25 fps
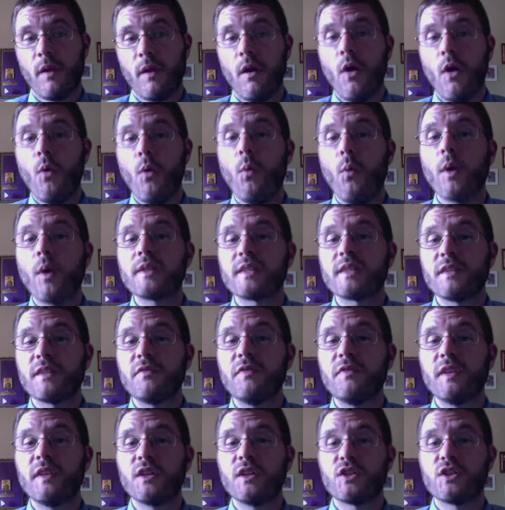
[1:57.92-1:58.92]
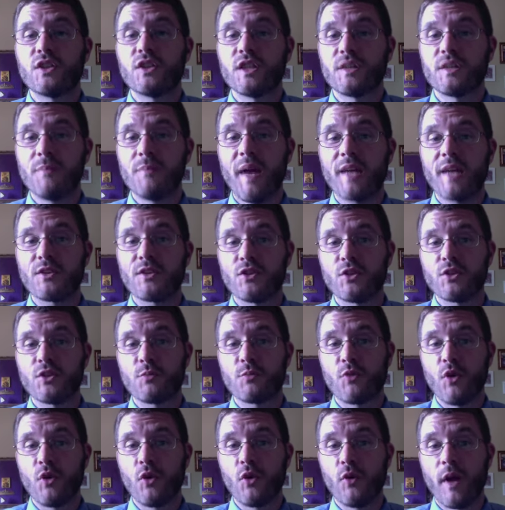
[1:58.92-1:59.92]
Once I finish this master's
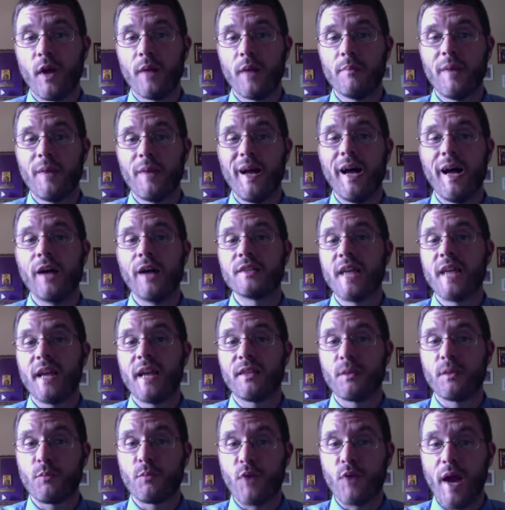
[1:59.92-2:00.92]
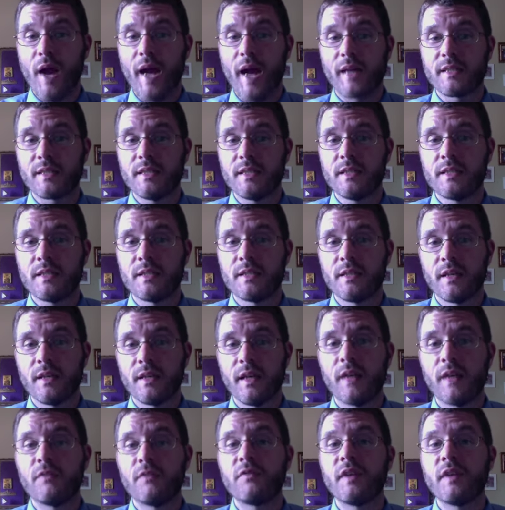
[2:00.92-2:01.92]
program, I'll take the praxis,
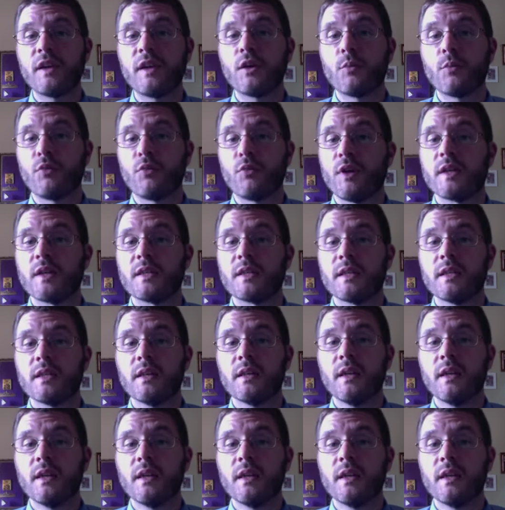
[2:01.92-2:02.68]
get fingerprinted,